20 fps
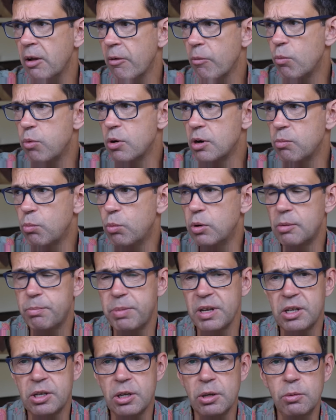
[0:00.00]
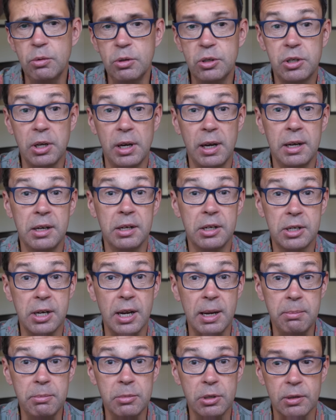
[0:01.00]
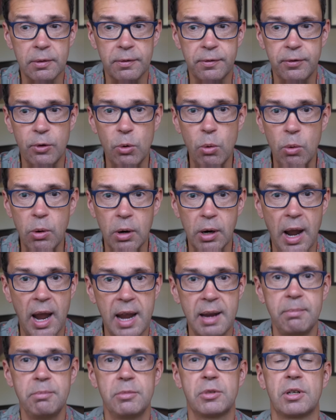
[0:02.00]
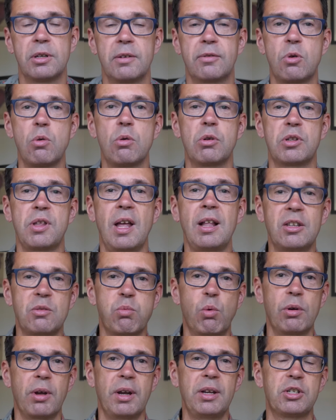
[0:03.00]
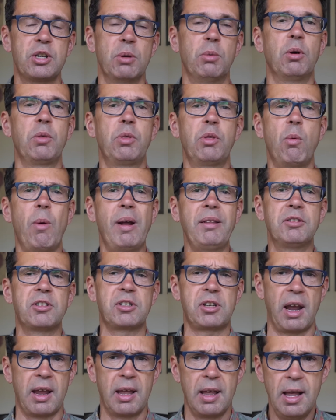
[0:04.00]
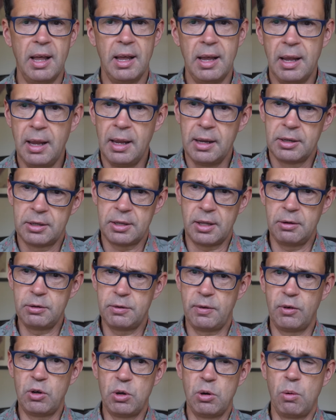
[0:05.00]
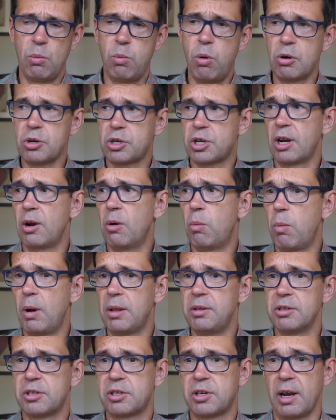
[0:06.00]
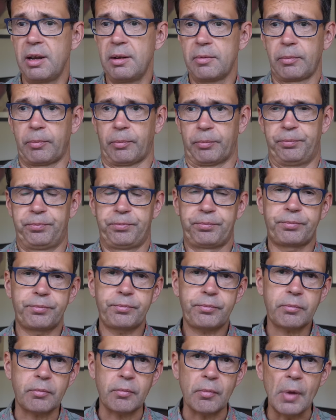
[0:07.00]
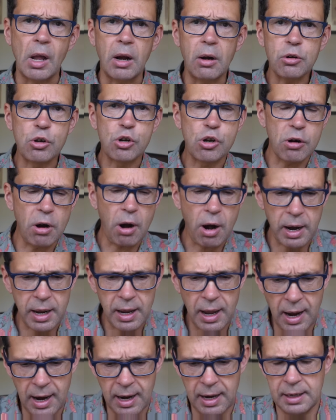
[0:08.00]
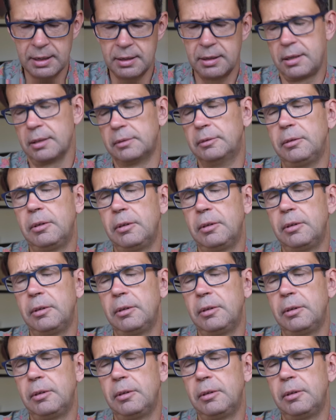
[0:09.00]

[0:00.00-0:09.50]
would be used in teams of 4 games, and of course that's what I do on the Wednesday. So those of you who are watching on Wednesday, I'll try and